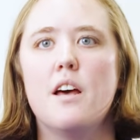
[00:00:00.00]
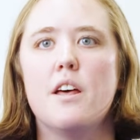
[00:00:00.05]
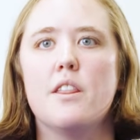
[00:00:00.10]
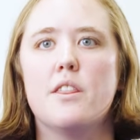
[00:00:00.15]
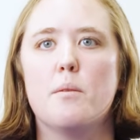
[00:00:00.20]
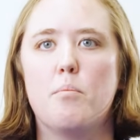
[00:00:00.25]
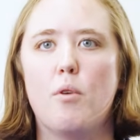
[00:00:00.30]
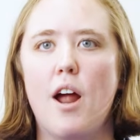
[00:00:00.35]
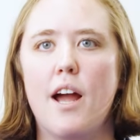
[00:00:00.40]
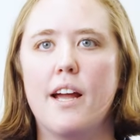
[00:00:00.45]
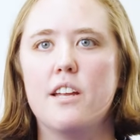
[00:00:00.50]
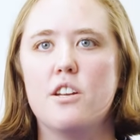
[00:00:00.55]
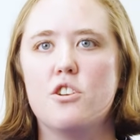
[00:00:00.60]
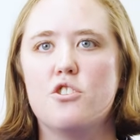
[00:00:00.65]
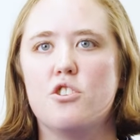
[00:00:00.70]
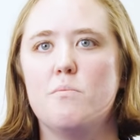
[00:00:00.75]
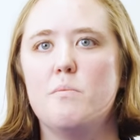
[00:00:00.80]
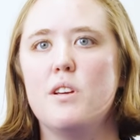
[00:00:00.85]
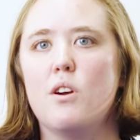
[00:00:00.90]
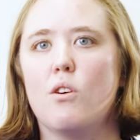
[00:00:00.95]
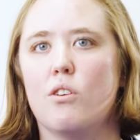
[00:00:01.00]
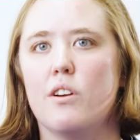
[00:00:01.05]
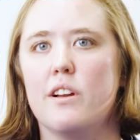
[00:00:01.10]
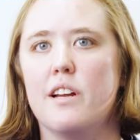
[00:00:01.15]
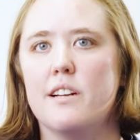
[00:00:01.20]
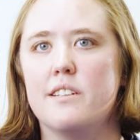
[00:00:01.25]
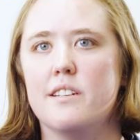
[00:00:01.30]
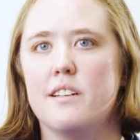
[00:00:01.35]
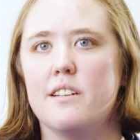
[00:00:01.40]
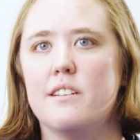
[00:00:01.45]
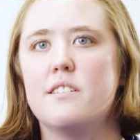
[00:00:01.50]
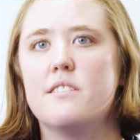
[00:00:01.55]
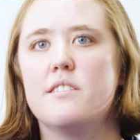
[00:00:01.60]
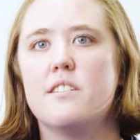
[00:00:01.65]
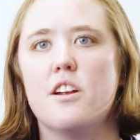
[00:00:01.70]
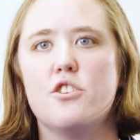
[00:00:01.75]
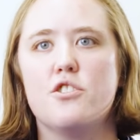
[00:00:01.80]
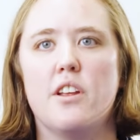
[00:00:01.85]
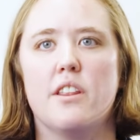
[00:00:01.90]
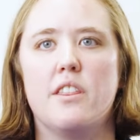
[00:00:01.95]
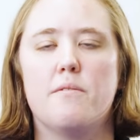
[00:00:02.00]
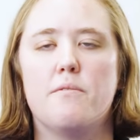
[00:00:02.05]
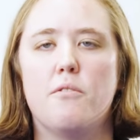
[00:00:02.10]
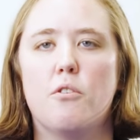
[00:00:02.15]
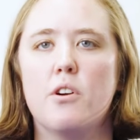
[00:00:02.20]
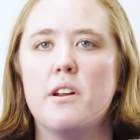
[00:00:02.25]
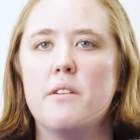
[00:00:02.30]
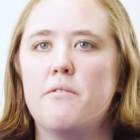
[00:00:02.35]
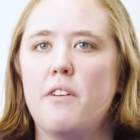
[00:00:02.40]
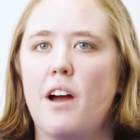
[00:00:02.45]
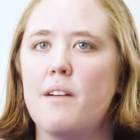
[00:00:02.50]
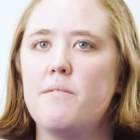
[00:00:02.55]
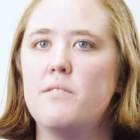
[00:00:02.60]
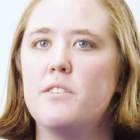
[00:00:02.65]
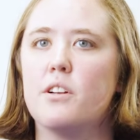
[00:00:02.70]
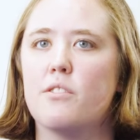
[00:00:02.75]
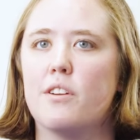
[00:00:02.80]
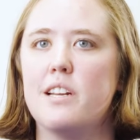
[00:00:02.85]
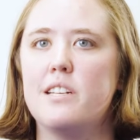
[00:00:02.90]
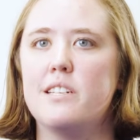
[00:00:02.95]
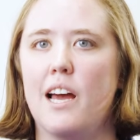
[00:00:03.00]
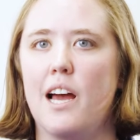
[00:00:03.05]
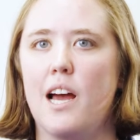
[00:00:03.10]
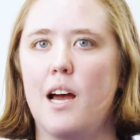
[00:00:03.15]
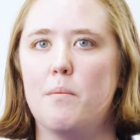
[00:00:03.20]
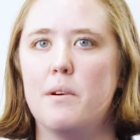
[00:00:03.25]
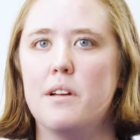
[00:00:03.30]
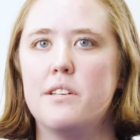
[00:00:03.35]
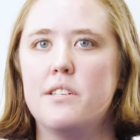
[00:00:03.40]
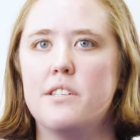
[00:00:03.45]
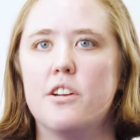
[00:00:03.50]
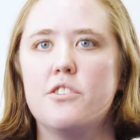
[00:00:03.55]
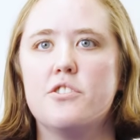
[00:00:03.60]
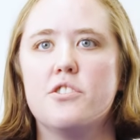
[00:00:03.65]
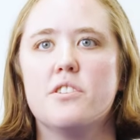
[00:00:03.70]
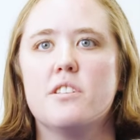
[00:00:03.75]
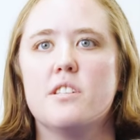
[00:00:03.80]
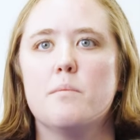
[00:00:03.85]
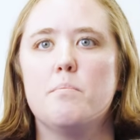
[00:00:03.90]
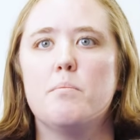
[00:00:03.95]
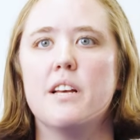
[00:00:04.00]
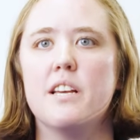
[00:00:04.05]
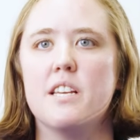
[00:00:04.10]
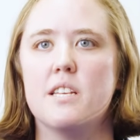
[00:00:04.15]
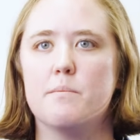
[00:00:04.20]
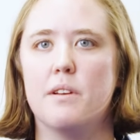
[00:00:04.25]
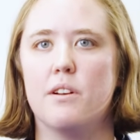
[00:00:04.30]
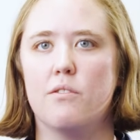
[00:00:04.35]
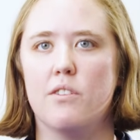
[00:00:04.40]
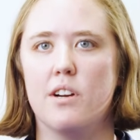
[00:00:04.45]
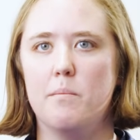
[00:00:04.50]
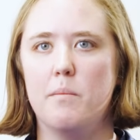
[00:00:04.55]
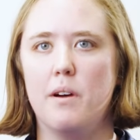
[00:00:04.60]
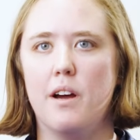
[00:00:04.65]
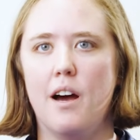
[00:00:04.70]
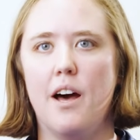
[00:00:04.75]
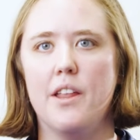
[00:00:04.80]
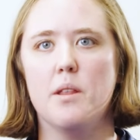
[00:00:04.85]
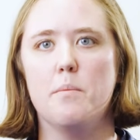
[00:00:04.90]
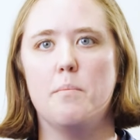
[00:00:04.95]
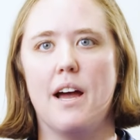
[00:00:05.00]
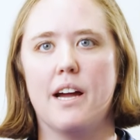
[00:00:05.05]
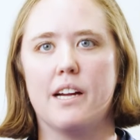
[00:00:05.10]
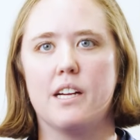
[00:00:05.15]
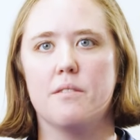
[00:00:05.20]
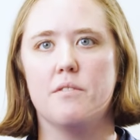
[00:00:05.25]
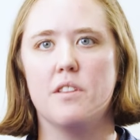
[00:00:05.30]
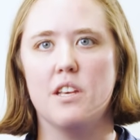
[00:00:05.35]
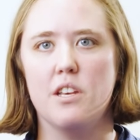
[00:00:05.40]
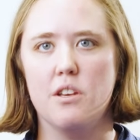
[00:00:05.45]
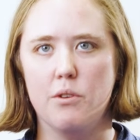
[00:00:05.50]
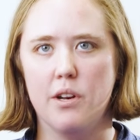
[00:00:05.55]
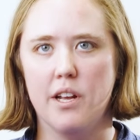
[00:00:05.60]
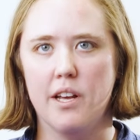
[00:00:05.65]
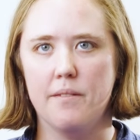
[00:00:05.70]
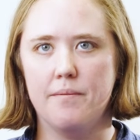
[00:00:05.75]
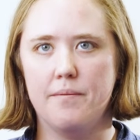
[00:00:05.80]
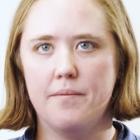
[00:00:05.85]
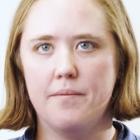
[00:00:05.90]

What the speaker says: The bracket should be oriented such that the 45-degree tab touches the placement rib on the back of the unit.